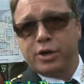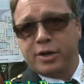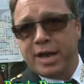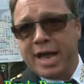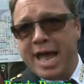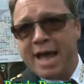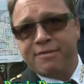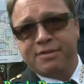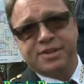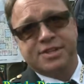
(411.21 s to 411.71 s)

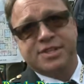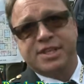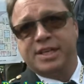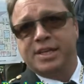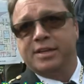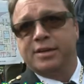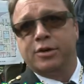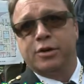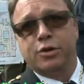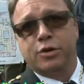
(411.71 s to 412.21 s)

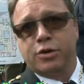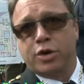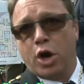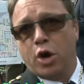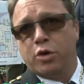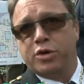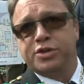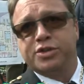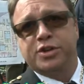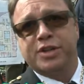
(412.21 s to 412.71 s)
advocacy
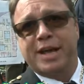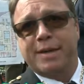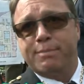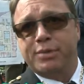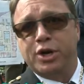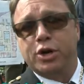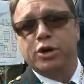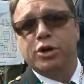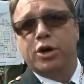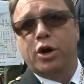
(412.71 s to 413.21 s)
coach or that
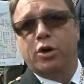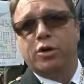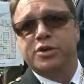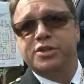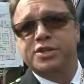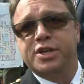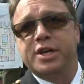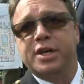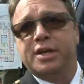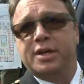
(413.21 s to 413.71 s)
peer
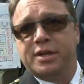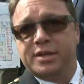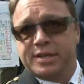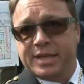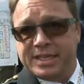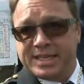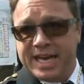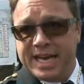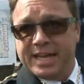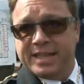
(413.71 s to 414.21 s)
coach to
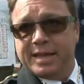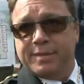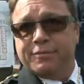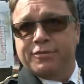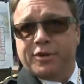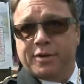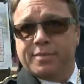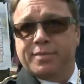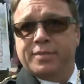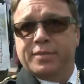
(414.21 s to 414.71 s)
take them
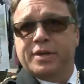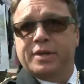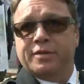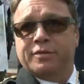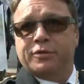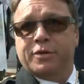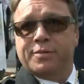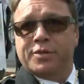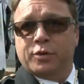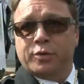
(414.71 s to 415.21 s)
from,
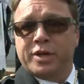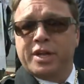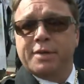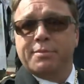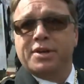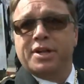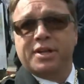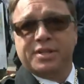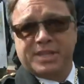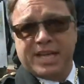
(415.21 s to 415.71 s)
from the
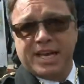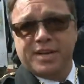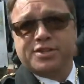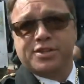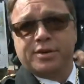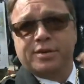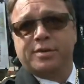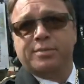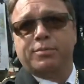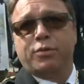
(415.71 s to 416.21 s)

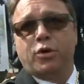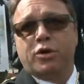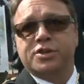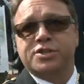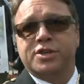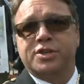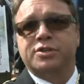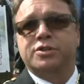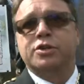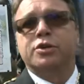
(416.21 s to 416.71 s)
rehabilitation
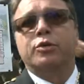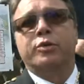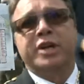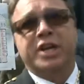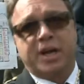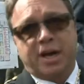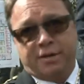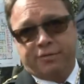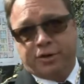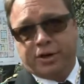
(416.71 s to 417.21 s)
portion to the
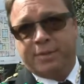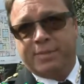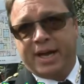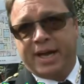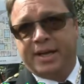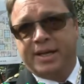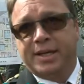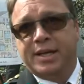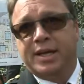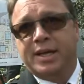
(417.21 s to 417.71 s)
recovery
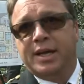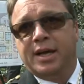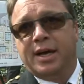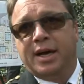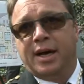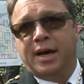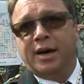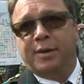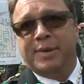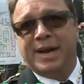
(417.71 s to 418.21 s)
bed.
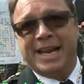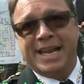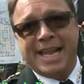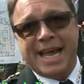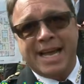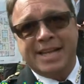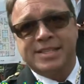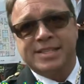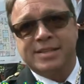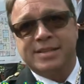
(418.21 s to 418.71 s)
Um, and
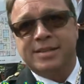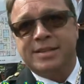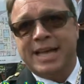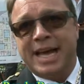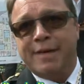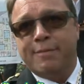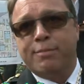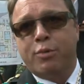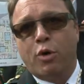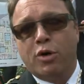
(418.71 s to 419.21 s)
that's
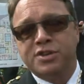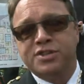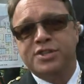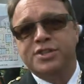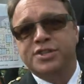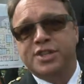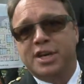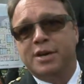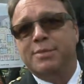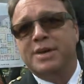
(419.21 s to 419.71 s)
that
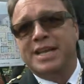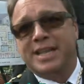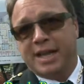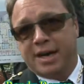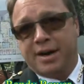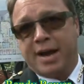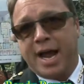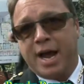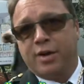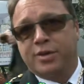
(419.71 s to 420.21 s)
portion's going to be
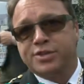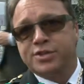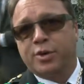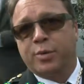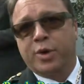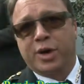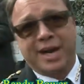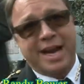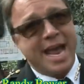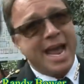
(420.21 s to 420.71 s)
there now. So
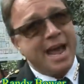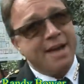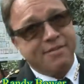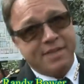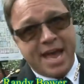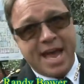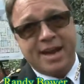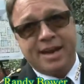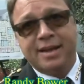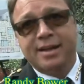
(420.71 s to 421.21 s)
we're going to have
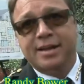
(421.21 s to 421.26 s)
that